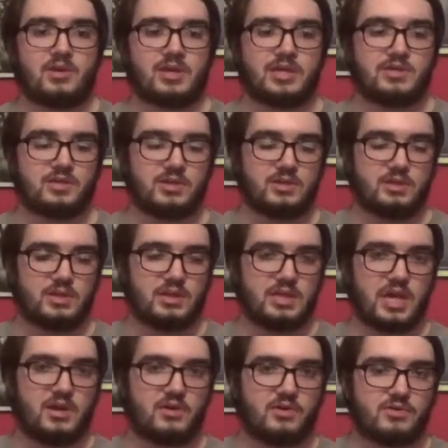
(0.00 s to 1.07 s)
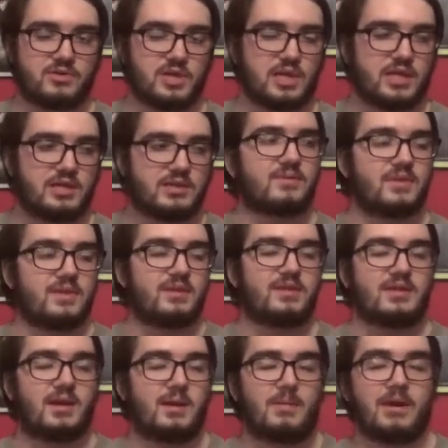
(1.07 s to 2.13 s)
Like, the character's like,
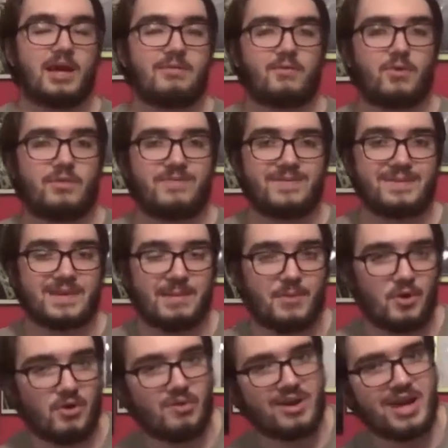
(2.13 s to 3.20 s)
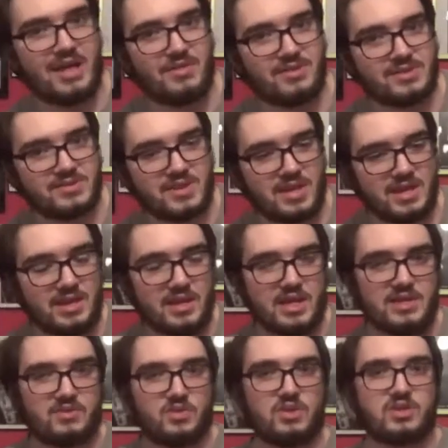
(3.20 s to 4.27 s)
I'm already running out of things to say.
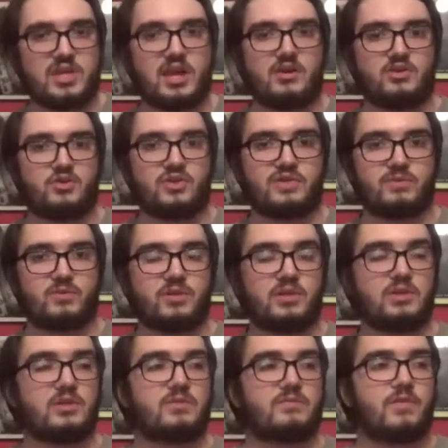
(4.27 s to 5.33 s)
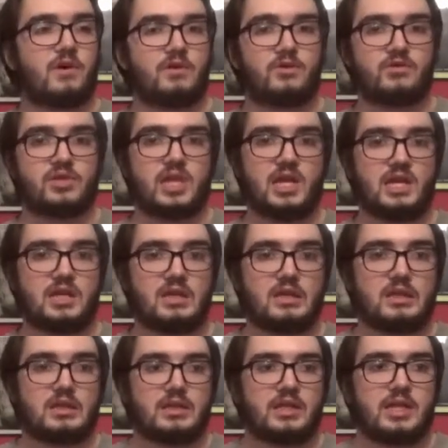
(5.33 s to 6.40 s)
He's a good character, he's really fun, entertaining,
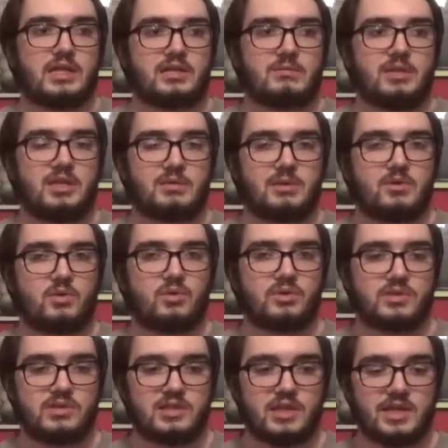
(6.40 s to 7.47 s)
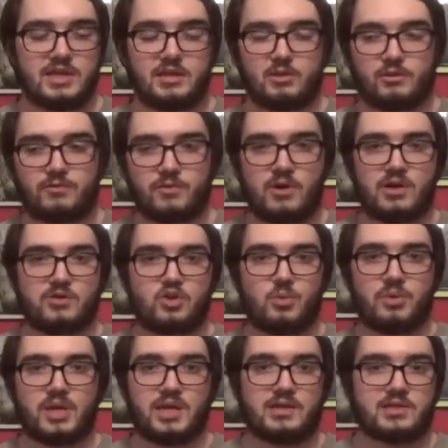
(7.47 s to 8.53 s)
and it's gonna be cool to see, like, Killer Frost go
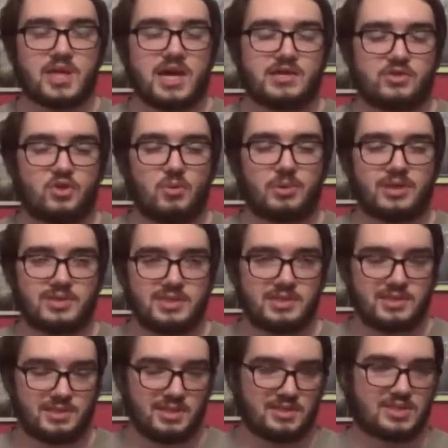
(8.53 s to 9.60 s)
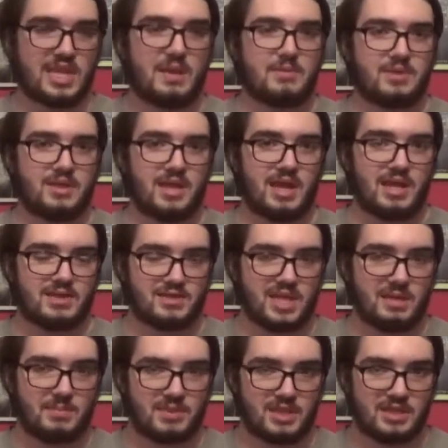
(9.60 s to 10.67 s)
up against Icicle, because he does escape
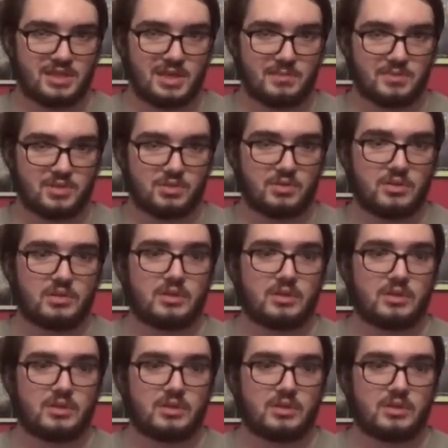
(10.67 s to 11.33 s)
at the end of the episode.